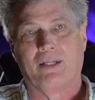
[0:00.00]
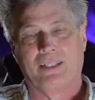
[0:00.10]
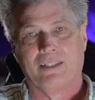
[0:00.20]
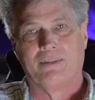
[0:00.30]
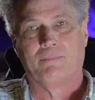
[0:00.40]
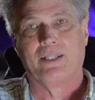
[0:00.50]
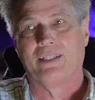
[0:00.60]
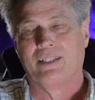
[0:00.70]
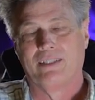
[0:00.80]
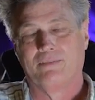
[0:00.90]
My
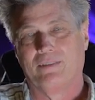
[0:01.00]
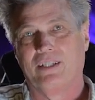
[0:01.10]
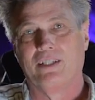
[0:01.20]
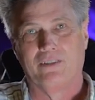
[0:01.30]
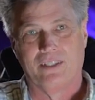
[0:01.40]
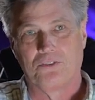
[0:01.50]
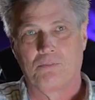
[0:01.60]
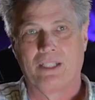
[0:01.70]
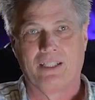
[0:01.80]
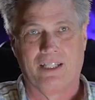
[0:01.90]
hearing is
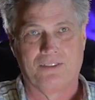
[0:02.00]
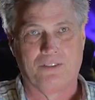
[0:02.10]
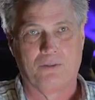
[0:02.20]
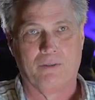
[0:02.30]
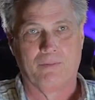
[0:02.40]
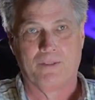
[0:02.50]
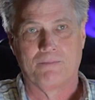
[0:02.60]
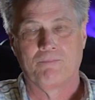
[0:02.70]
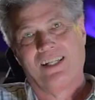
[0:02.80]
my test equipment.